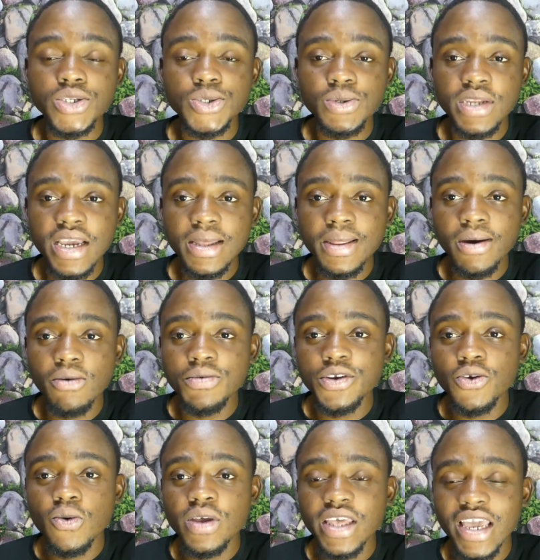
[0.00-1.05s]
Today there will be
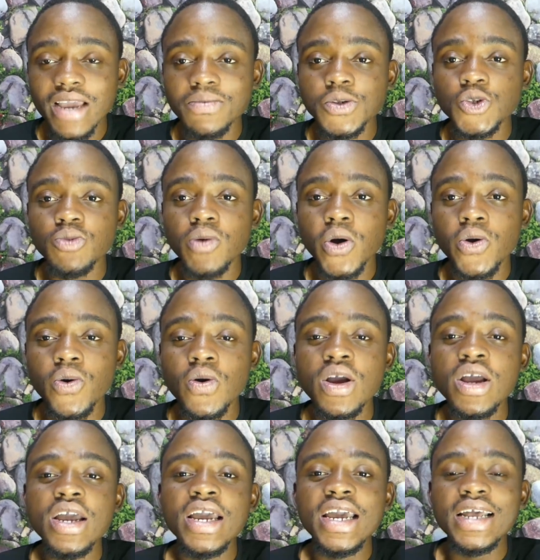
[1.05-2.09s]
no games. Tomorrow
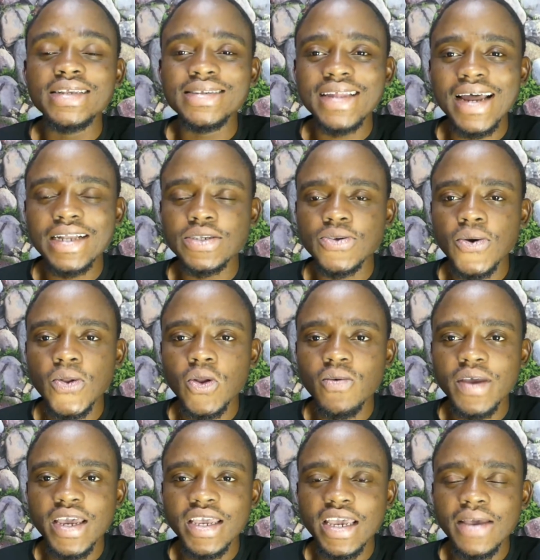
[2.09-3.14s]
it starts all
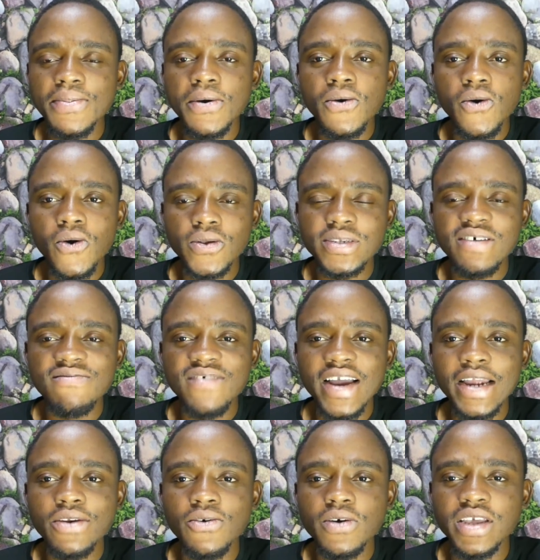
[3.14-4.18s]
over again, the
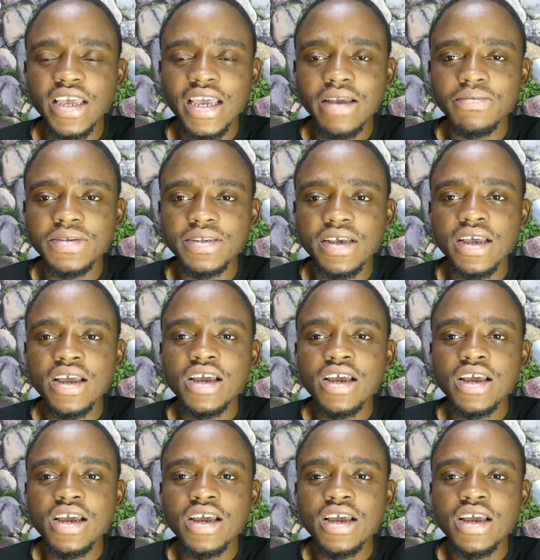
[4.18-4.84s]
quarter-final games.